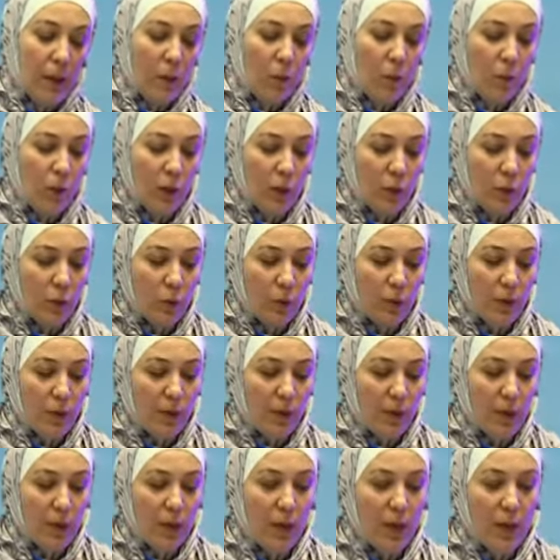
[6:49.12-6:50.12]

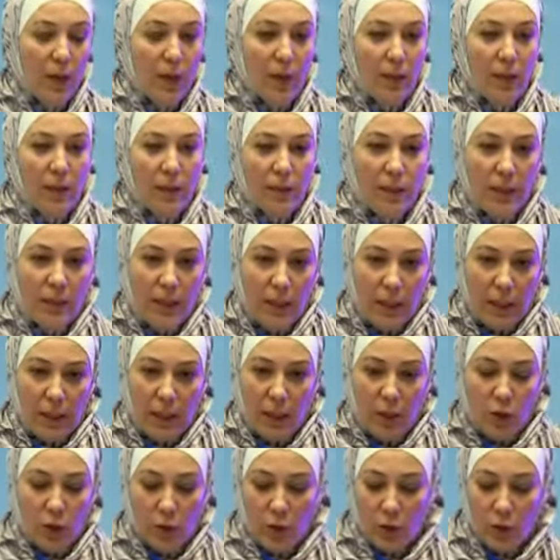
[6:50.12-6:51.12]
wastewater. The
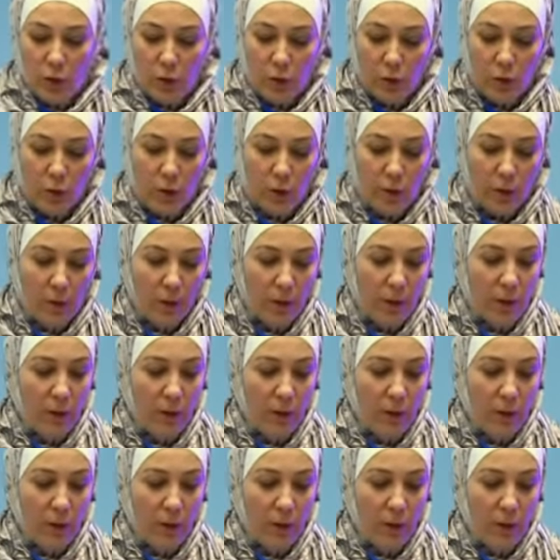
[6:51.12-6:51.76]
desalination also,